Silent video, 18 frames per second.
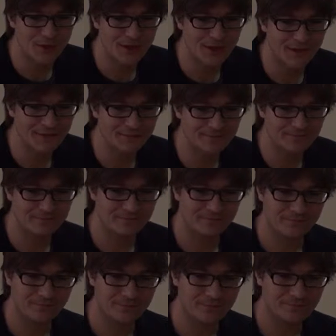can
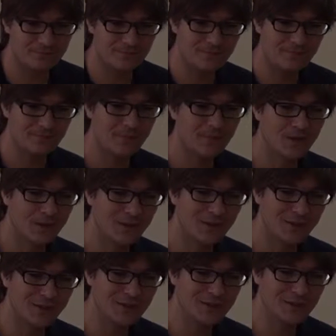
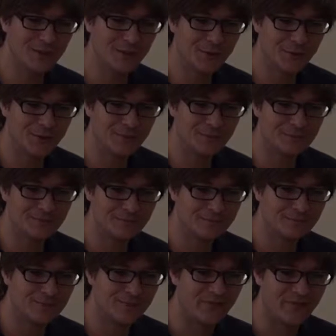also
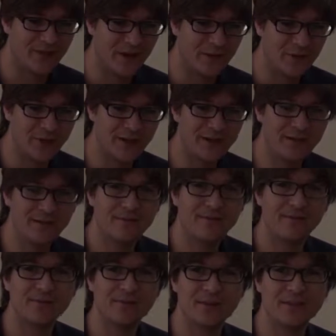vary
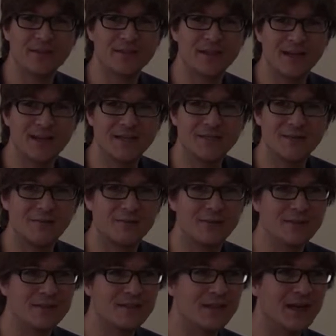the size of
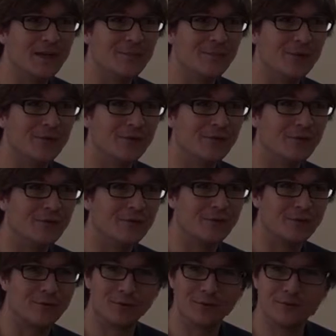this neighborhood,
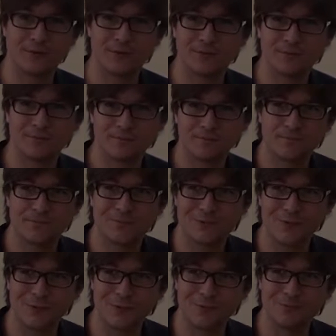of course.
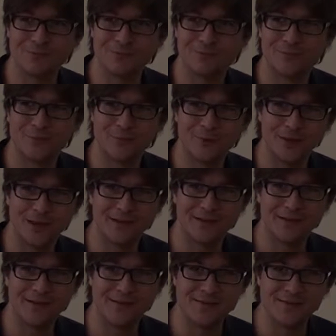So to get
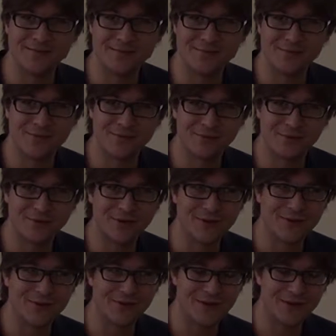a different,